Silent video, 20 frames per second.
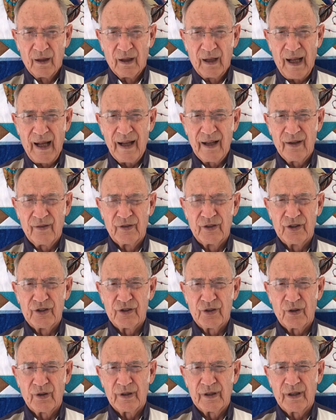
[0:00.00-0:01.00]
I have
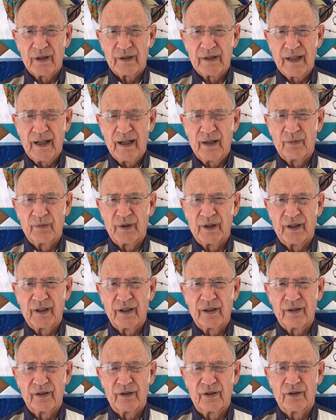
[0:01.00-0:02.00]
enjoyed our time
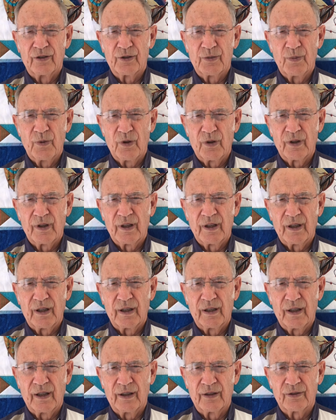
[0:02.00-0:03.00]
together this morning,
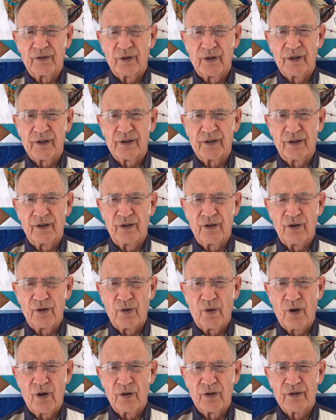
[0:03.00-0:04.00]
and I trust that
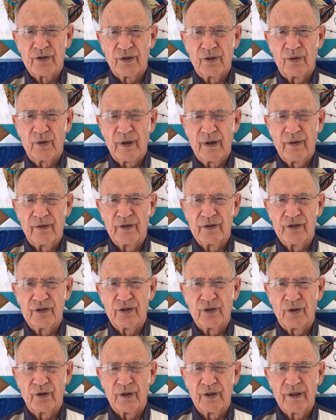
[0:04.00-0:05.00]
you also have
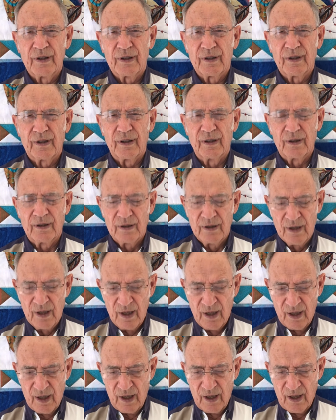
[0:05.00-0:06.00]
enjoyed it, and
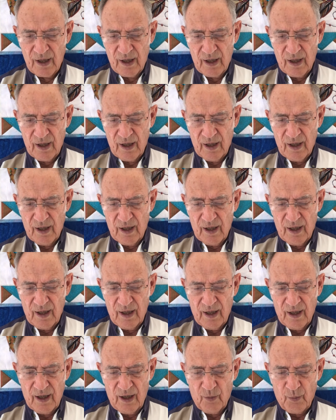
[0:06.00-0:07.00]

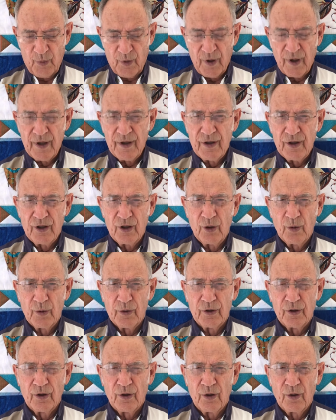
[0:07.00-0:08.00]
pray that you
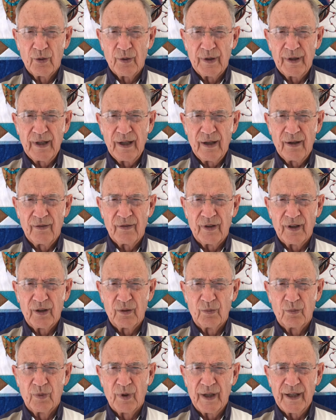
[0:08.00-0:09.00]
would go and have a
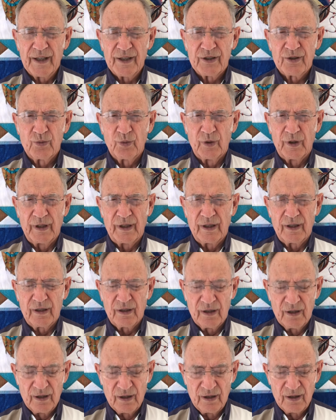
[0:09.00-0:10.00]
blessed week.
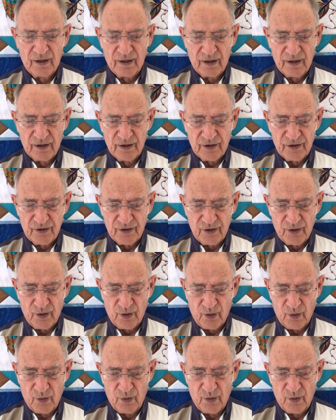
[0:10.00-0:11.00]

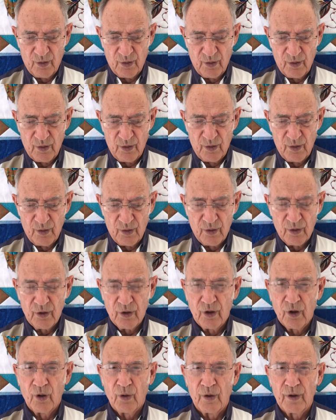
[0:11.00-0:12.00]
So,
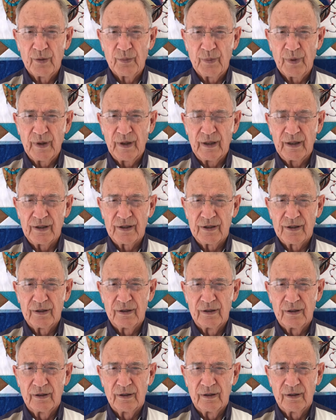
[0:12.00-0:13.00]
go in peace.
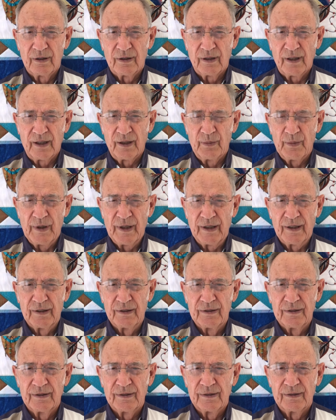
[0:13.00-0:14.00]

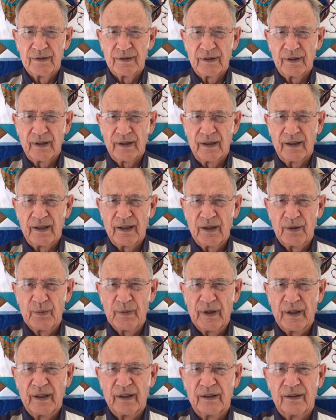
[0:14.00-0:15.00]
Amen and
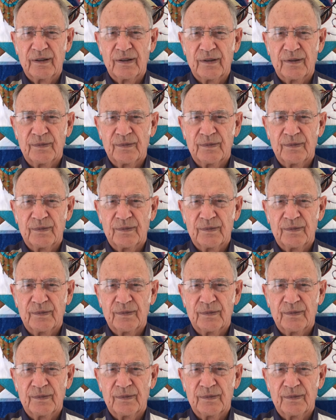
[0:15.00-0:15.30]
amen.